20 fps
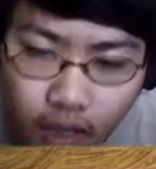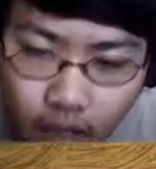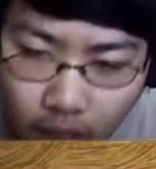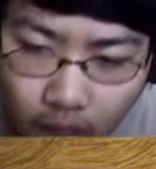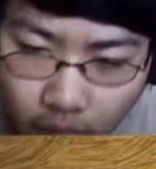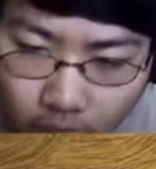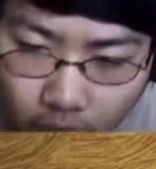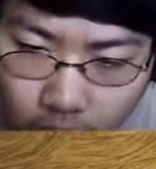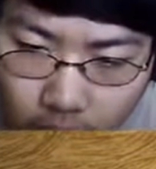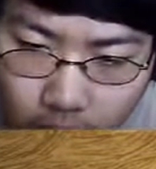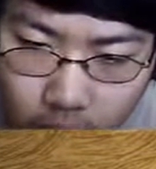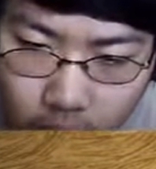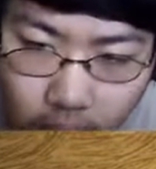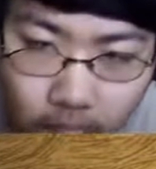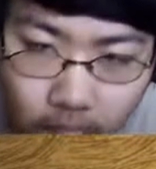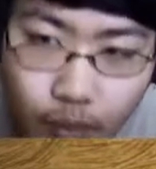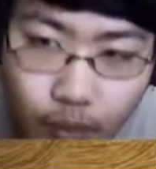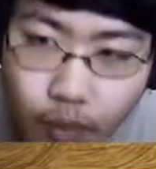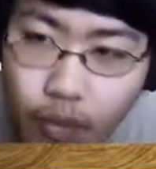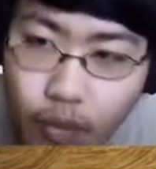All right, so
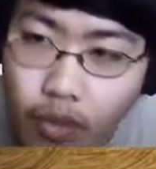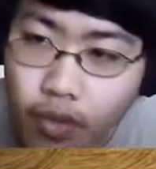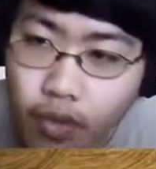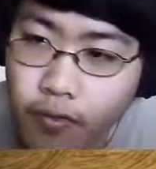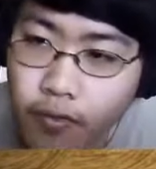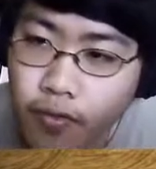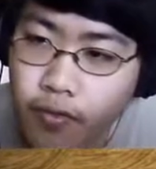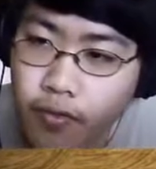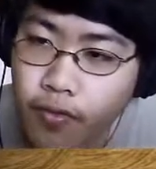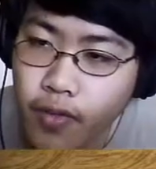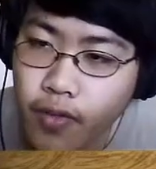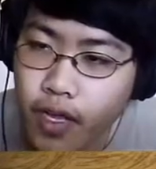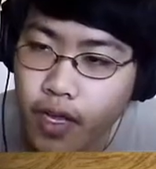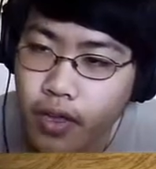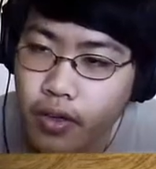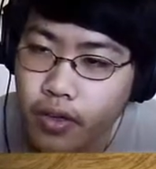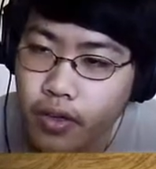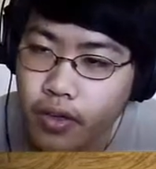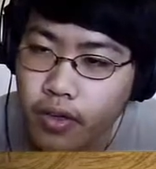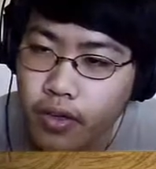let's build a
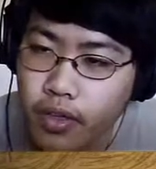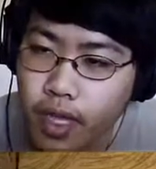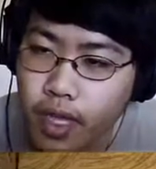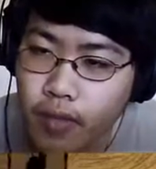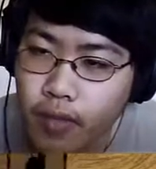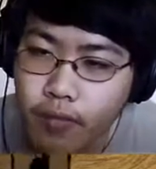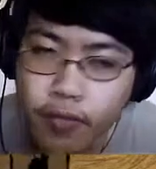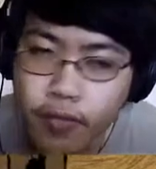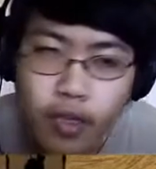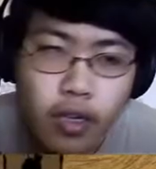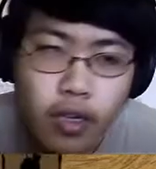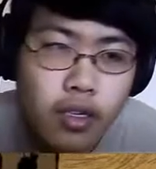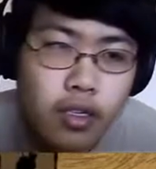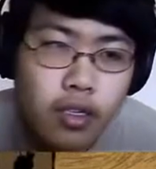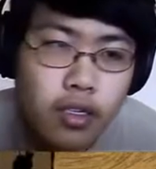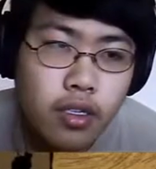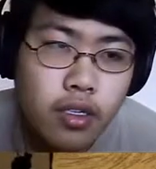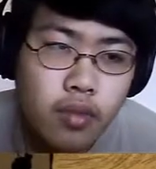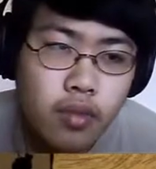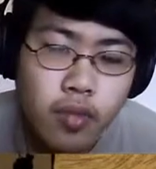fire, campfire,
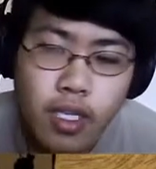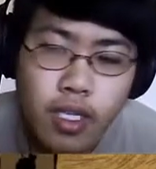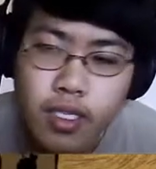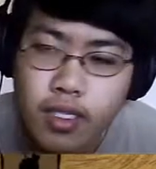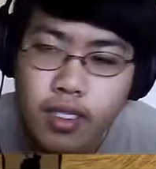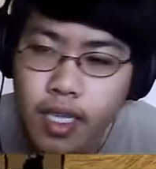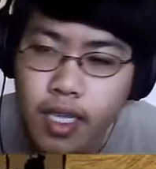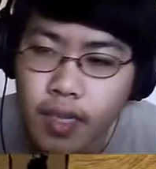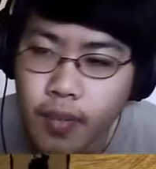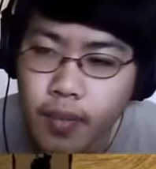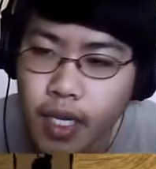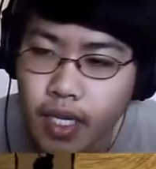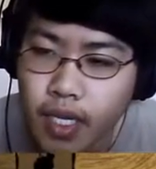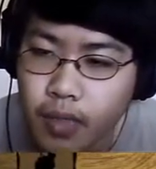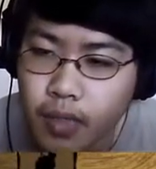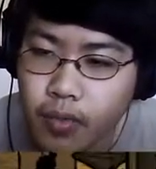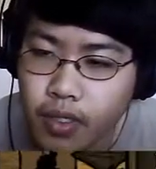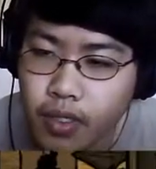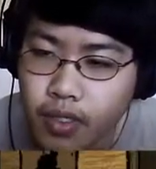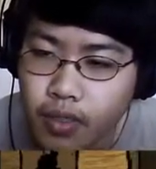because night might
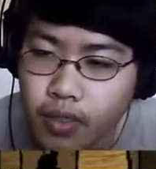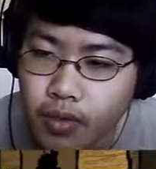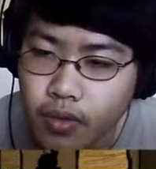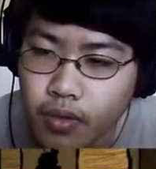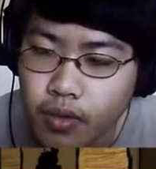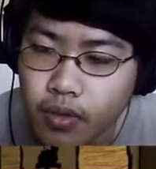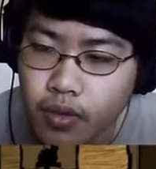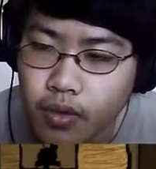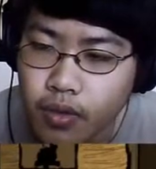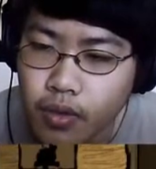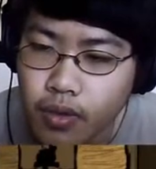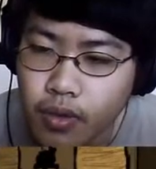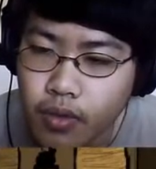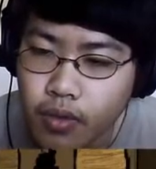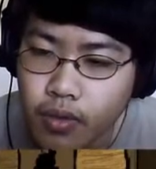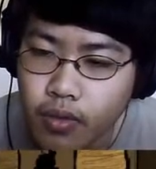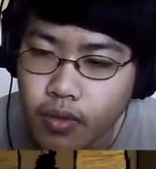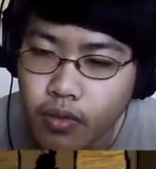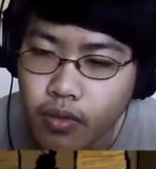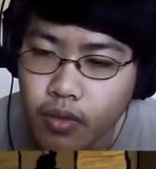come soon.
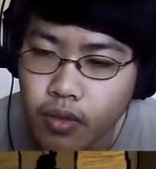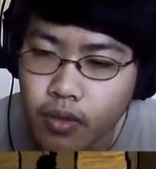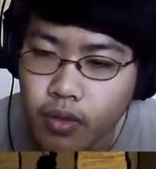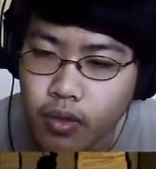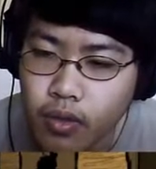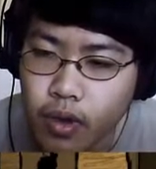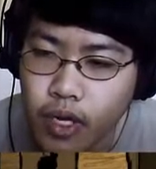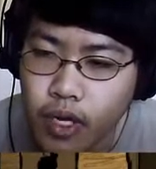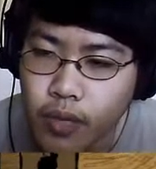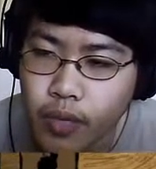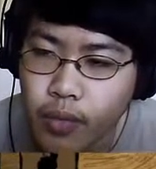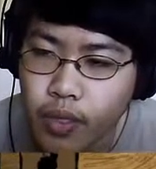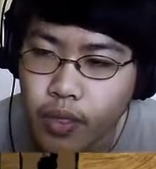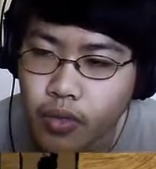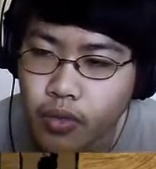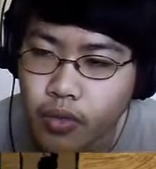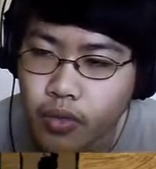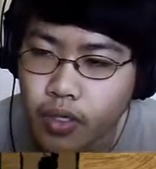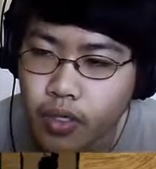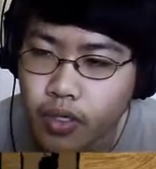Or I can build
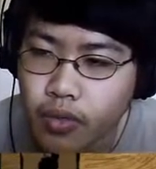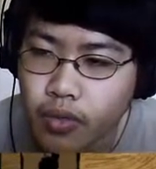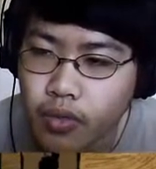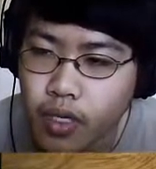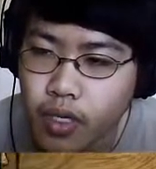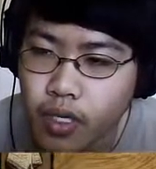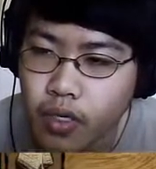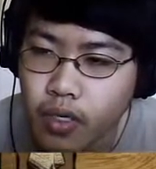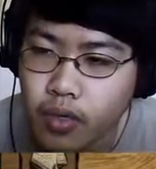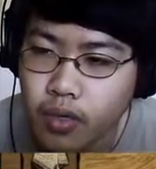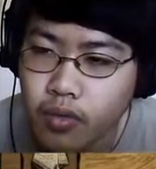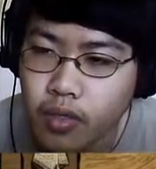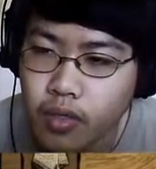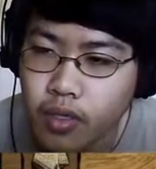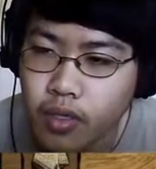a torch. I don't know.